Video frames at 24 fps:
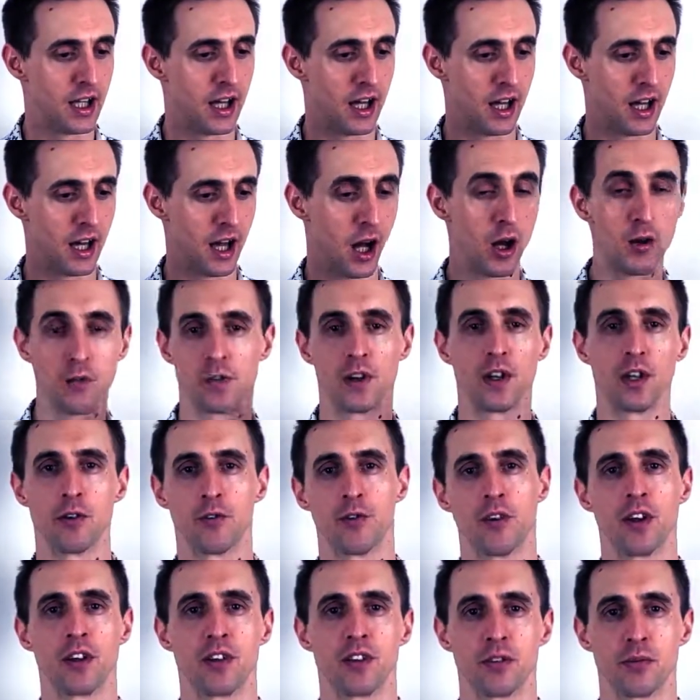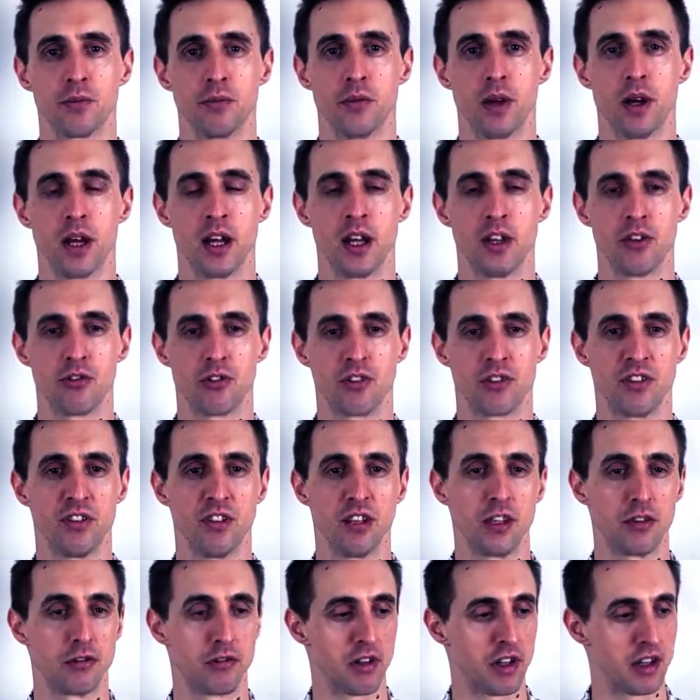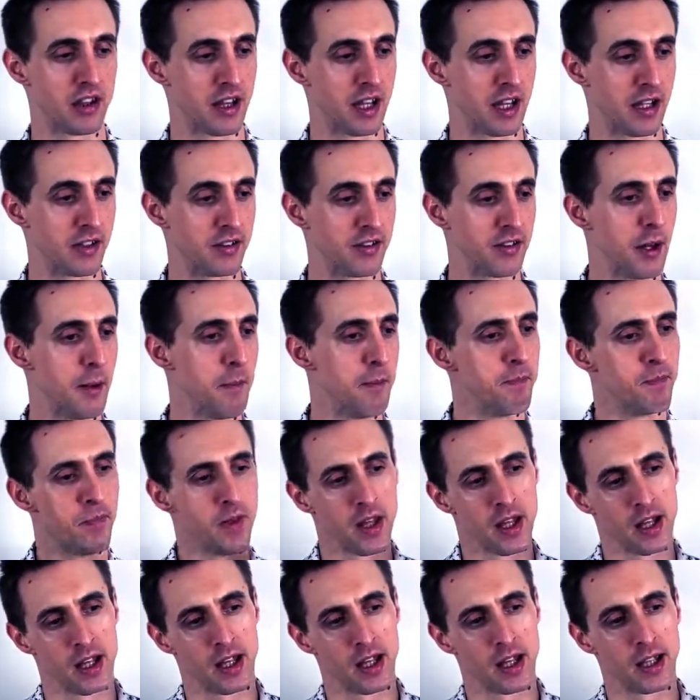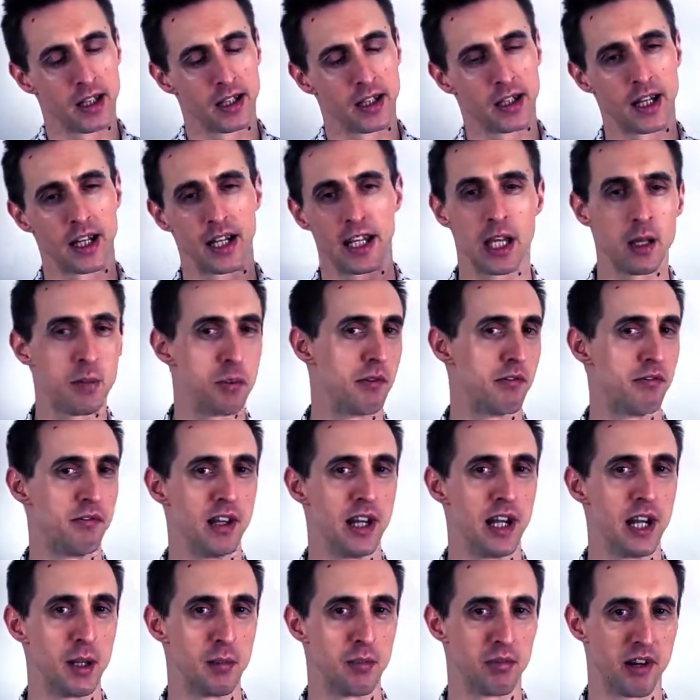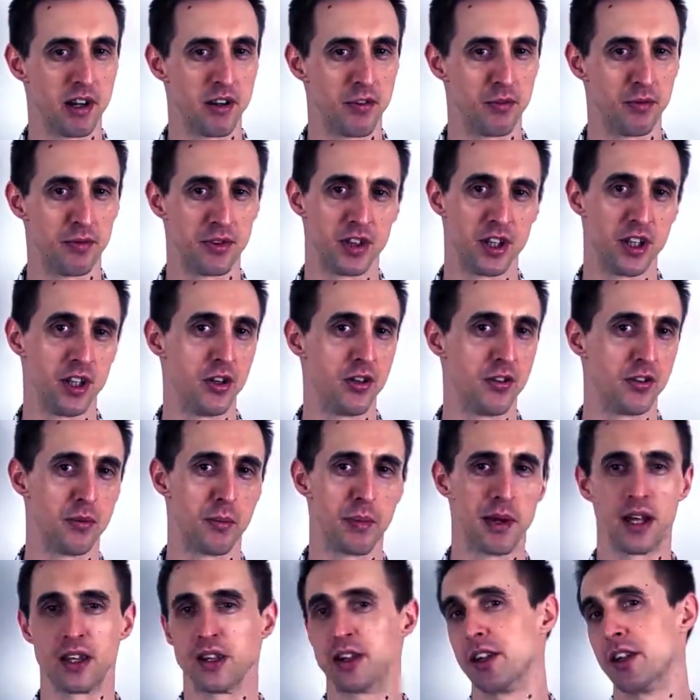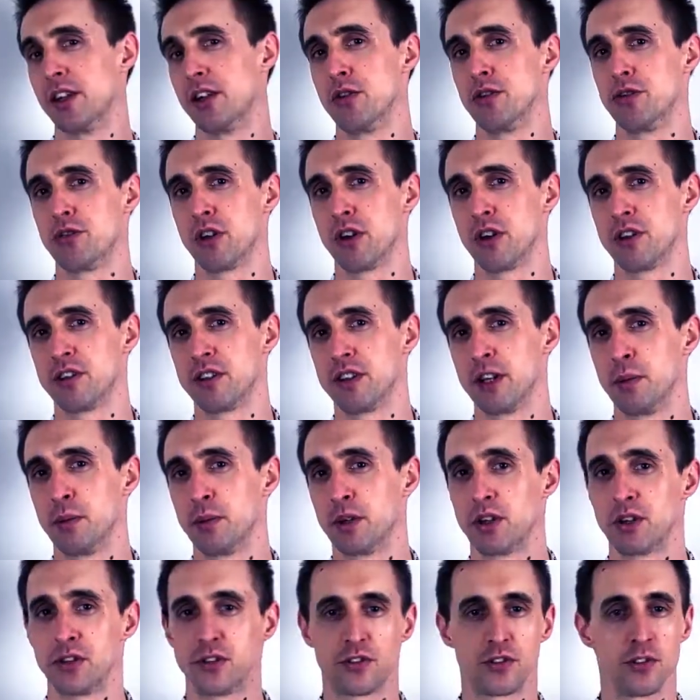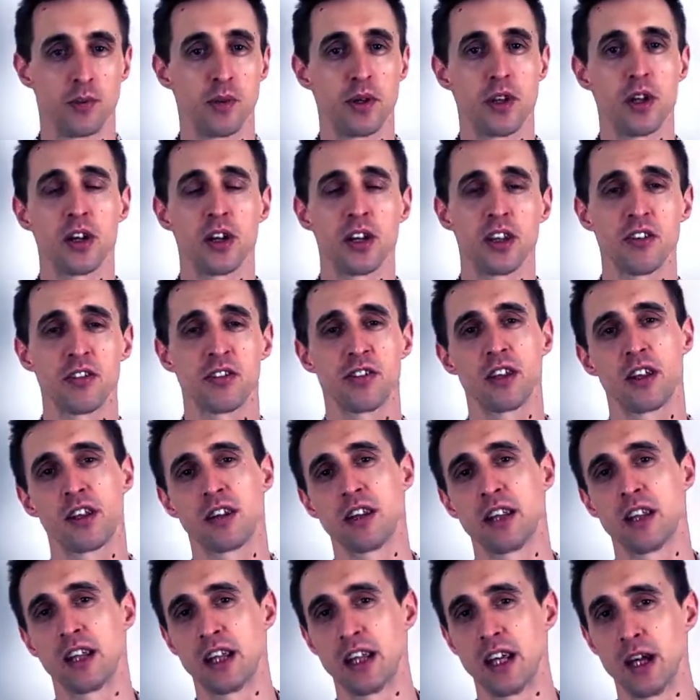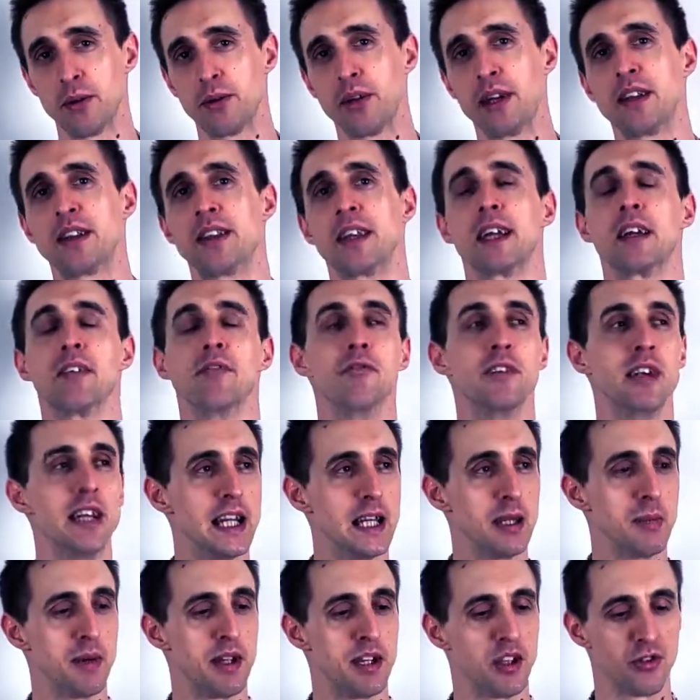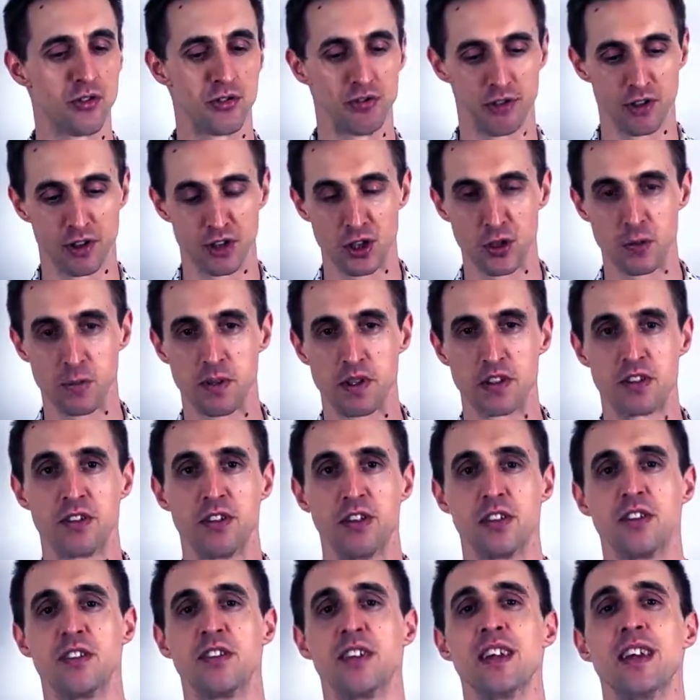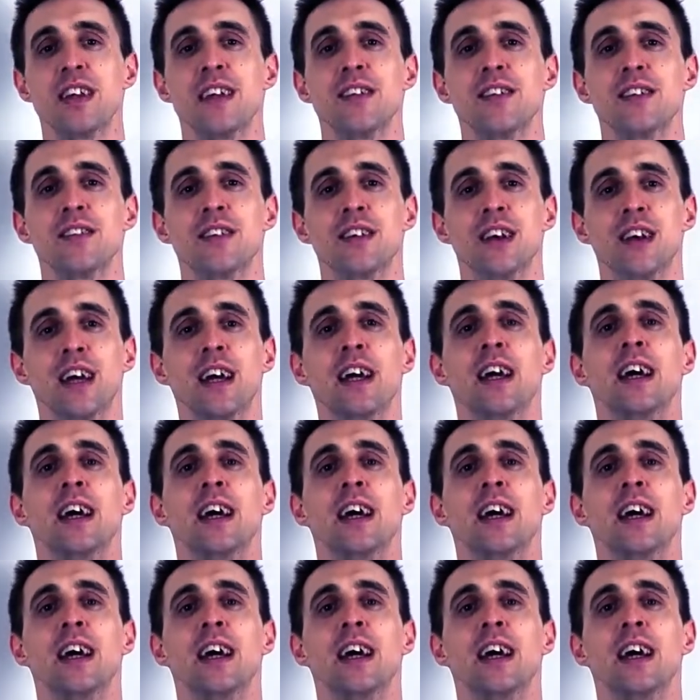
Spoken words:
hopefully you'll find some interest in these three things. Going to keep it really brief with the news about the new Chancellor, because to be honest, I think the only thing it really means for a new business is